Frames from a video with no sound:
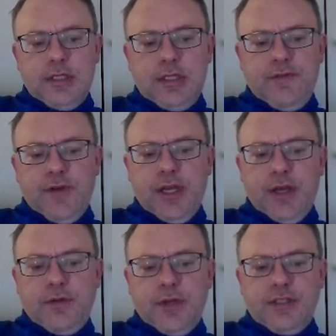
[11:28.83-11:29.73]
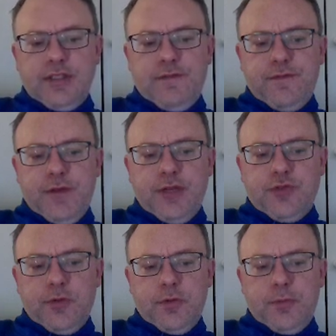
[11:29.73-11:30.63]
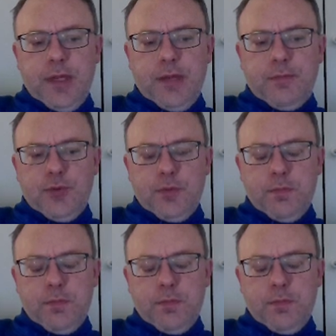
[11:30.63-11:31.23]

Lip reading: If I go knight c3, I drop the b pawn.